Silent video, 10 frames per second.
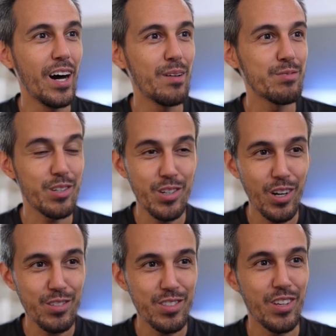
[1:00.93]
so
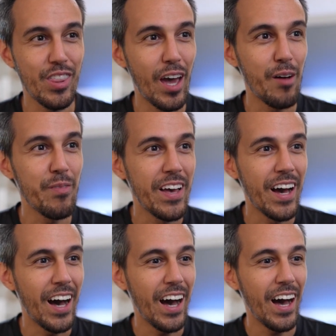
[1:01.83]
kudos to them.
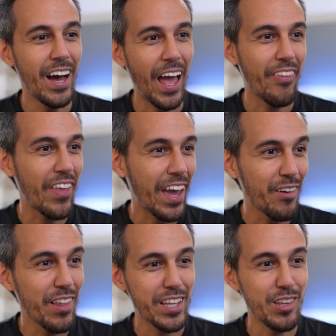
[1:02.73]
Uh, and they have
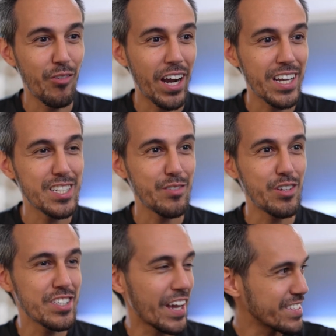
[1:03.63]
like the rocket ship.
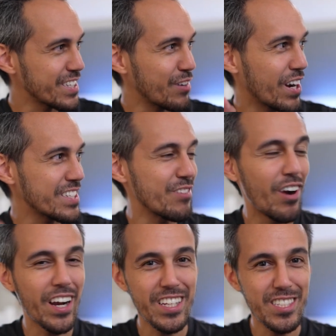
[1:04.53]
Usually I see, when I see
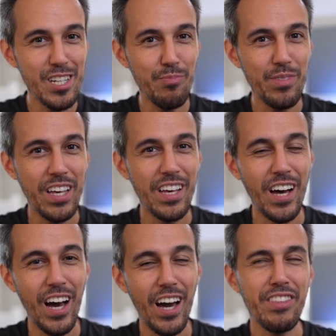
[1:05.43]
rocket ship,
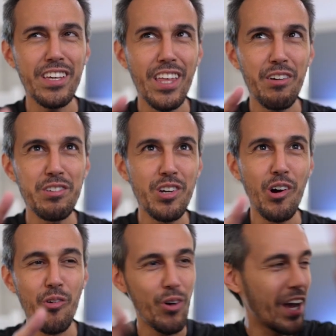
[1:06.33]
uh, I think they always go
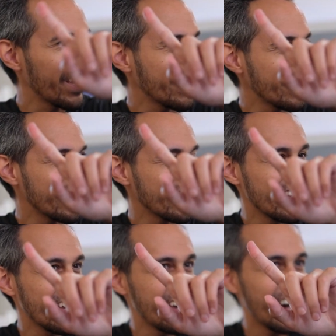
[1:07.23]
right.
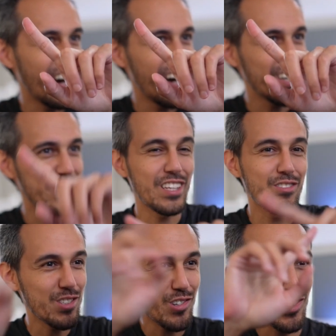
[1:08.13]
Uh, so this
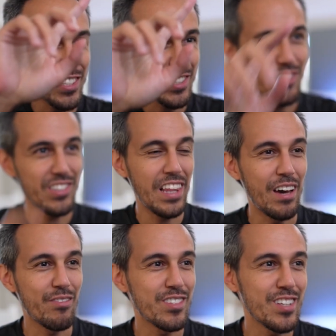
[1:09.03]
one's cool because it goes
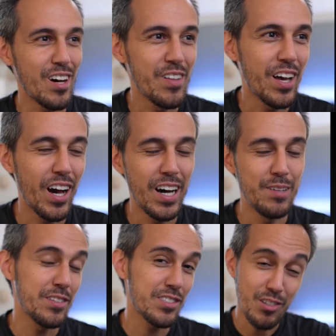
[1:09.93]
left. So um,
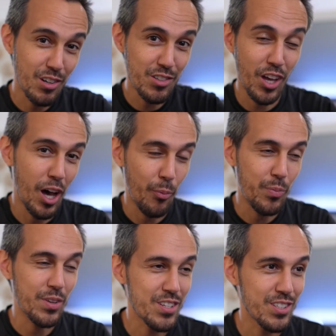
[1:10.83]
it still goes up,
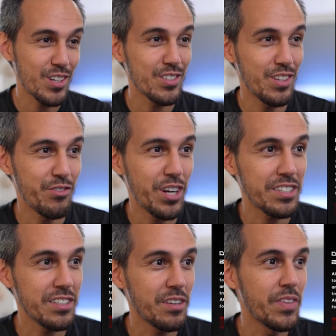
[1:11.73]
it just goes a different direction.